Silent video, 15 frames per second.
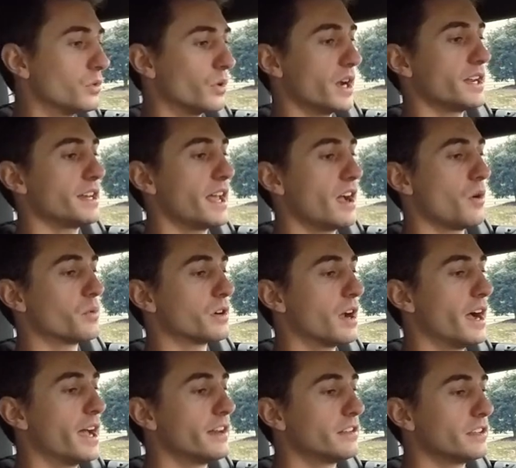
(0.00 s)
Right now, we're
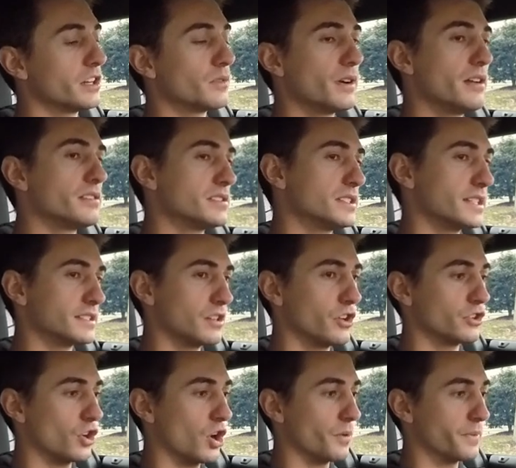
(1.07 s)
idling around six
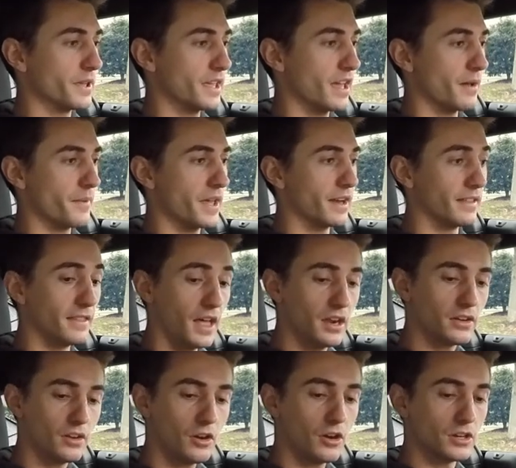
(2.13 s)
hundred R P M, and a lot
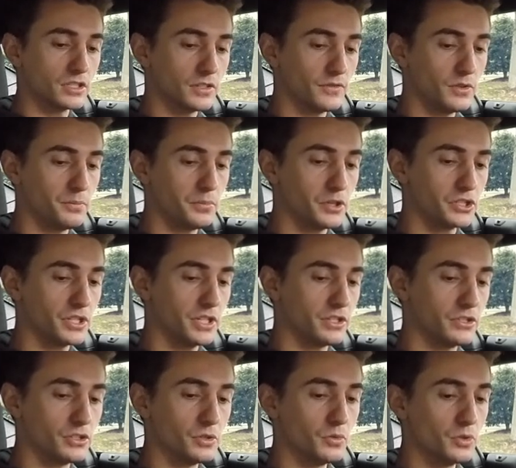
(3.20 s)
of cars, if you push it
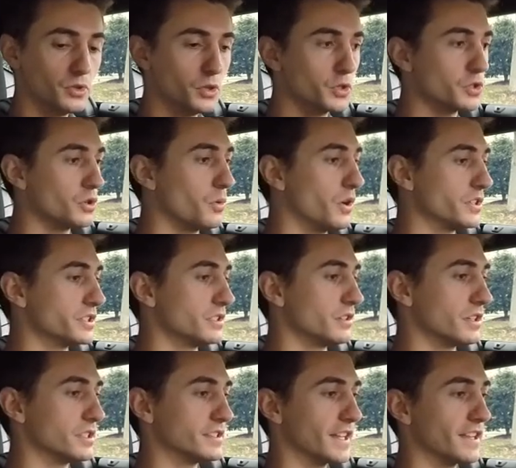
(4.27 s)
into neutral while still
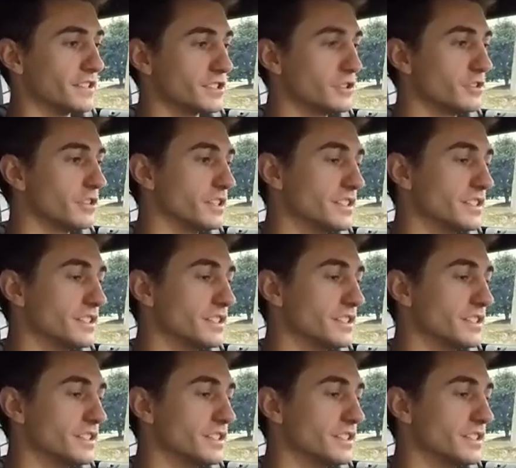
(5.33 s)
at a standstill, the